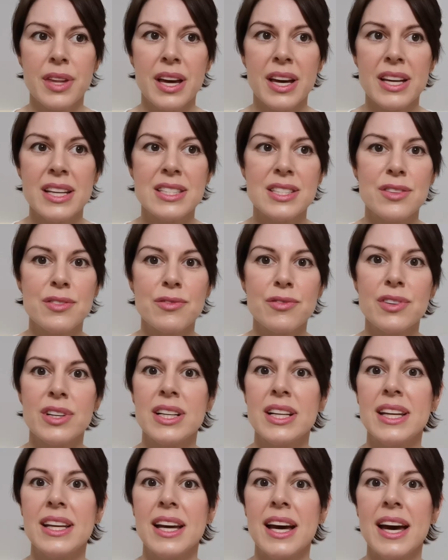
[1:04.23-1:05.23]
there isn't
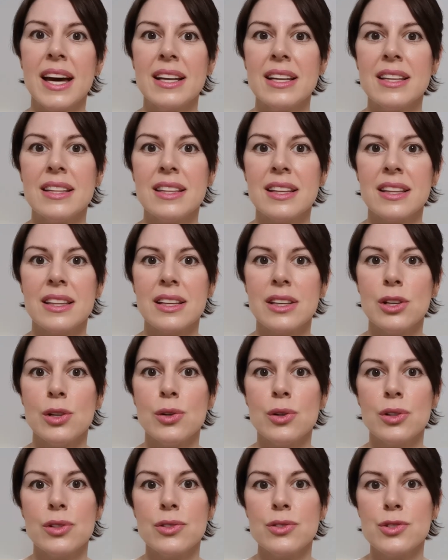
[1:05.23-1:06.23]
really anything that
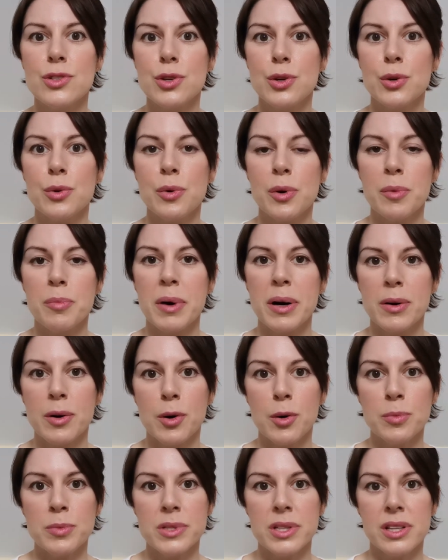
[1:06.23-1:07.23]
you can do about
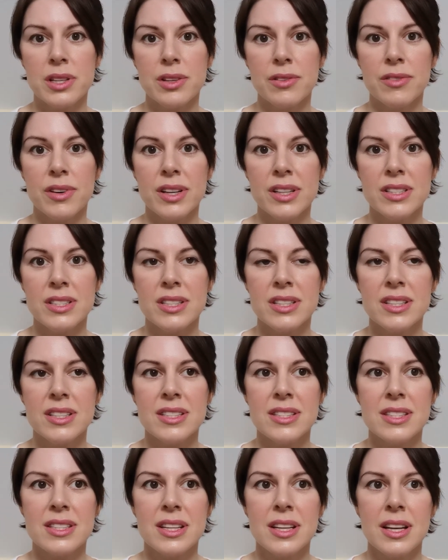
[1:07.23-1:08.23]
optic
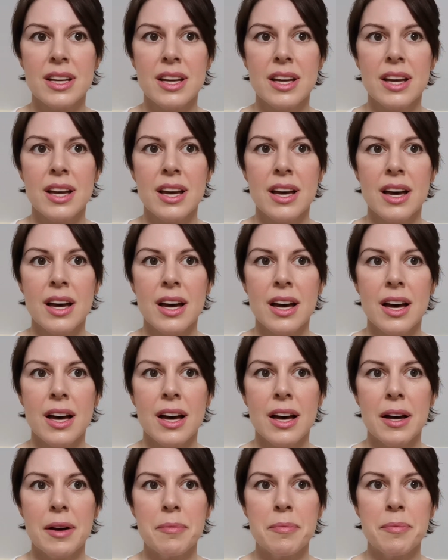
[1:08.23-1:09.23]
neuritis
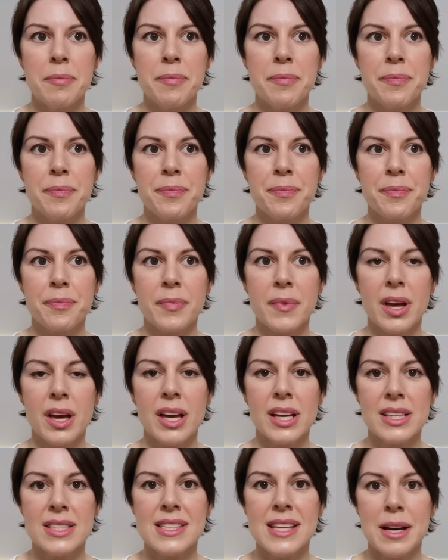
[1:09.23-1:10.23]
um,
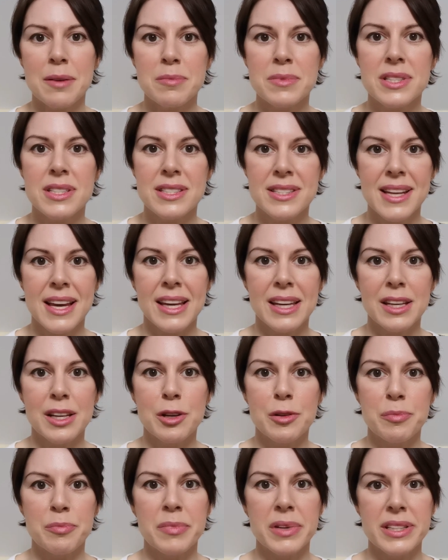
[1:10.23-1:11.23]
except
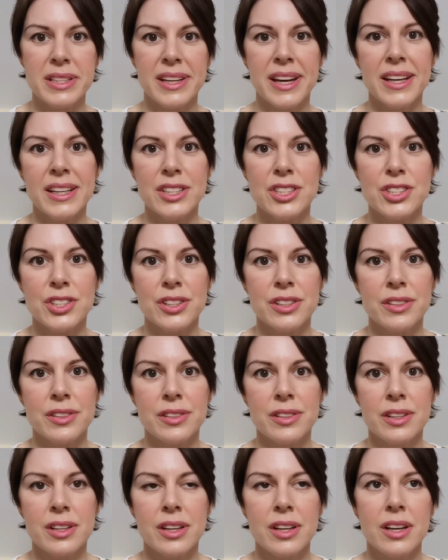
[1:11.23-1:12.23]
take
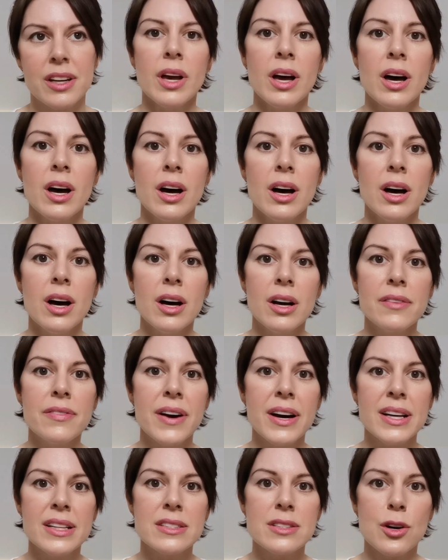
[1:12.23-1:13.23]
medication.
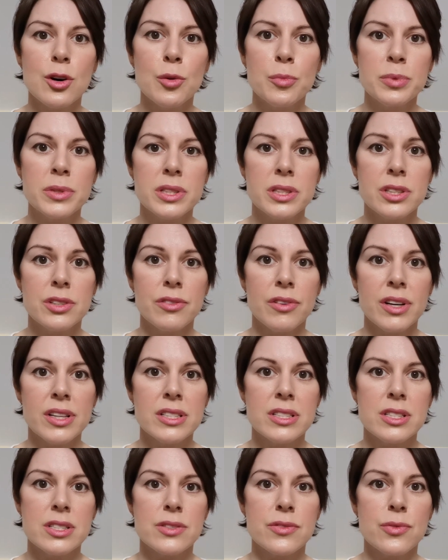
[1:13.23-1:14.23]
I've had optic
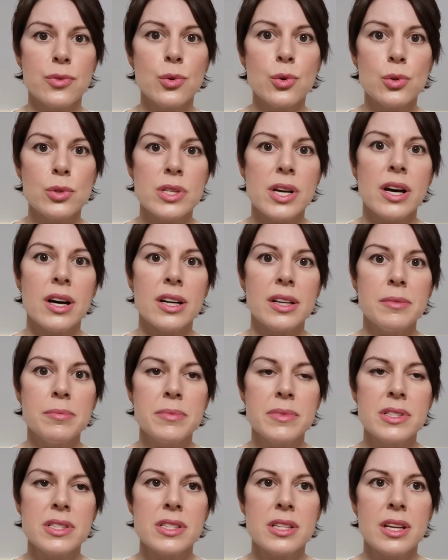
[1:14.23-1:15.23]
neuritis four
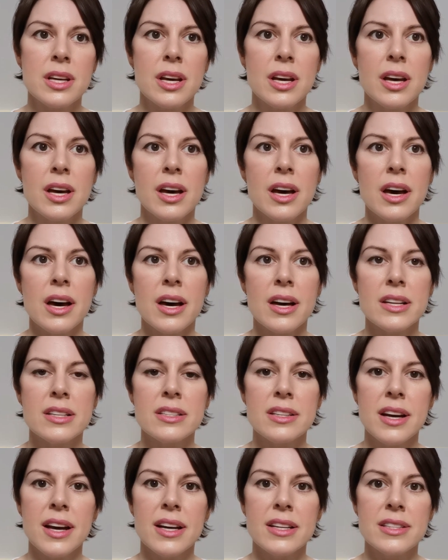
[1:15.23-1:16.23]
times,
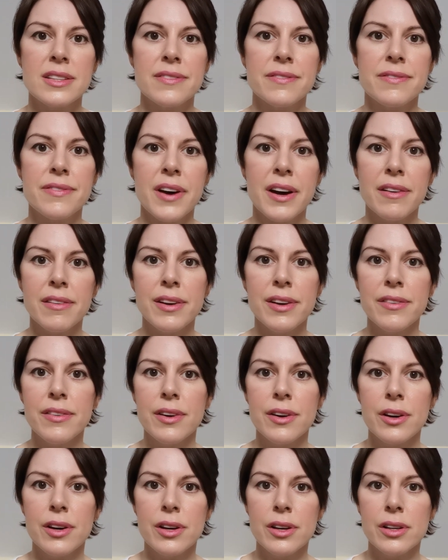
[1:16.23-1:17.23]
and I had it
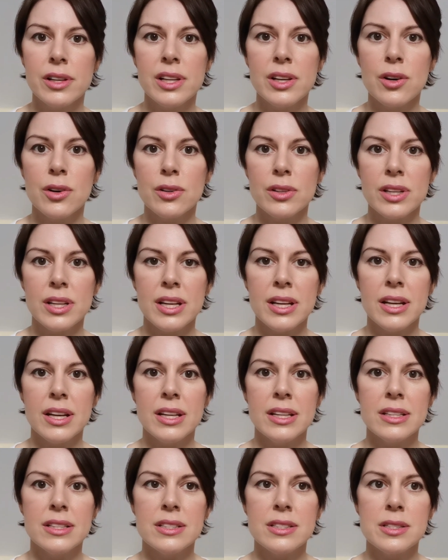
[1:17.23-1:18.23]
very early on
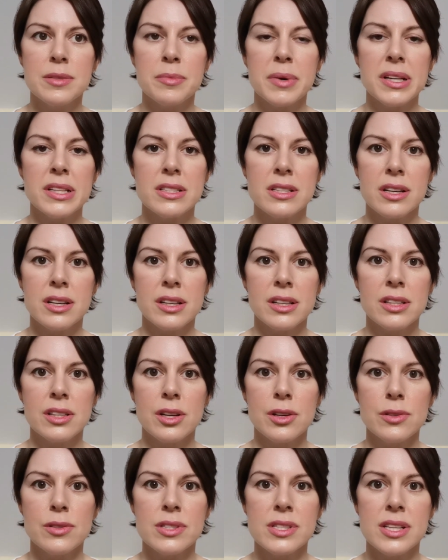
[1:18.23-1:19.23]
into my
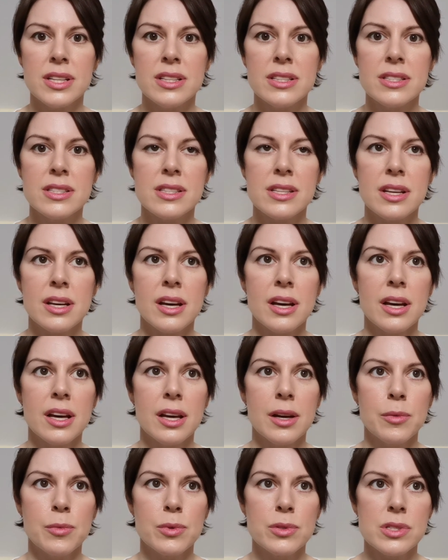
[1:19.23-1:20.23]
diagnosis.
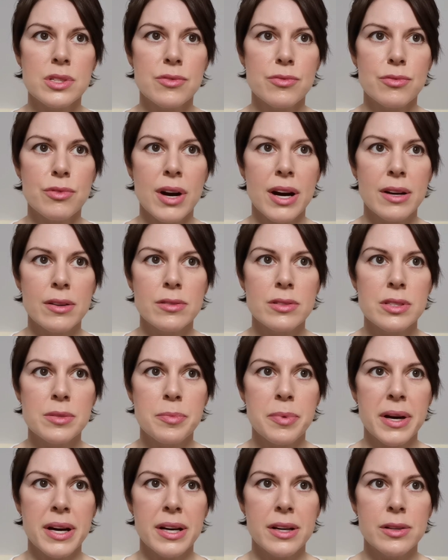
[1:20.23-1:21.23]
It was around
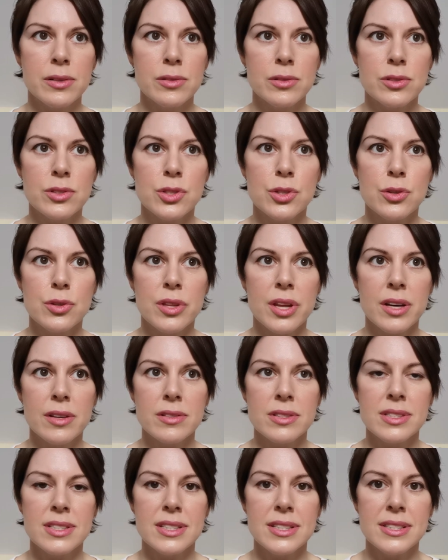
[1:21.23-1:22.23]
about two
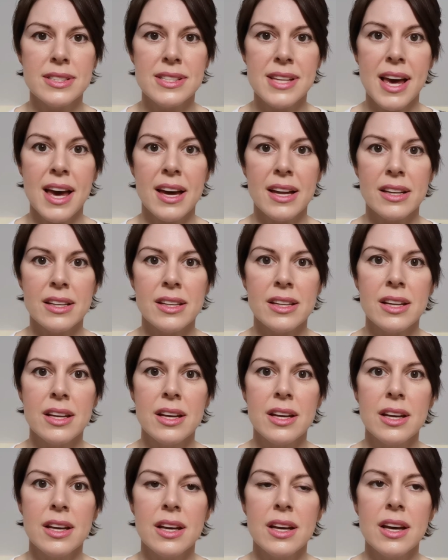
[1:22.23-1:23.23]
thousand ten.
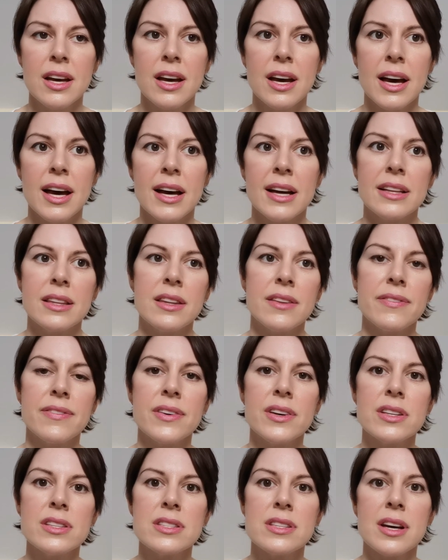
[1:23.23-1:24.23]
And the
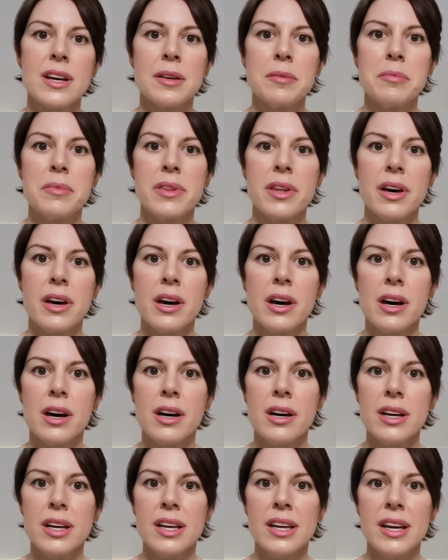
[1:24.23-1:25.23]
first time that
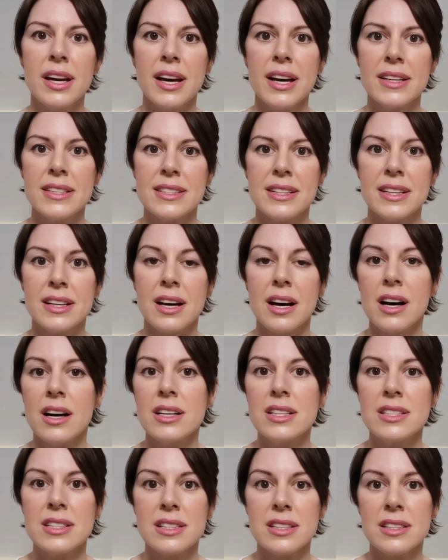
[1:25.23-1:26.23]
I had it,
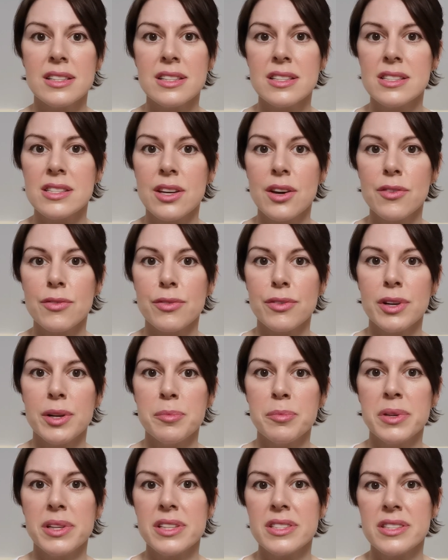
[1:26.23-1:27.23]
I didn't discover
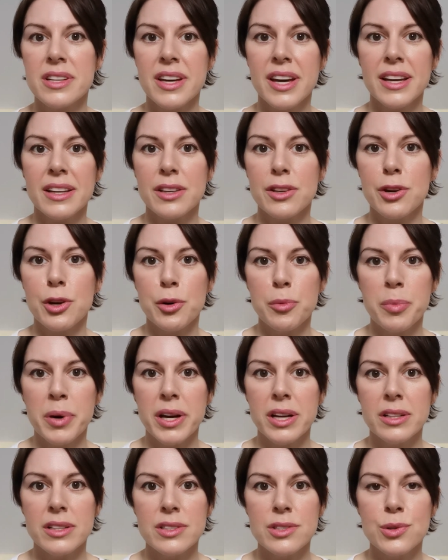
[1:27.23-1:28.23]
it because I had no
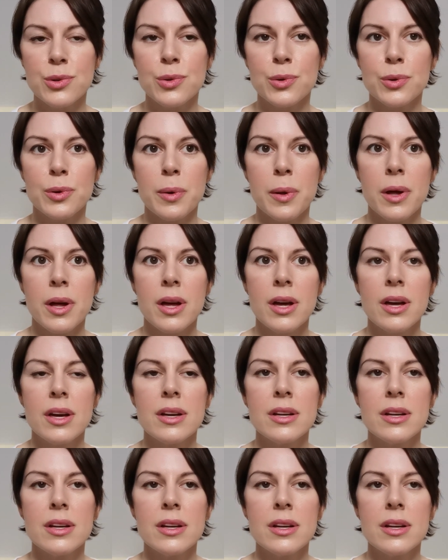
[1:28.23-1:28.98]
pain at all.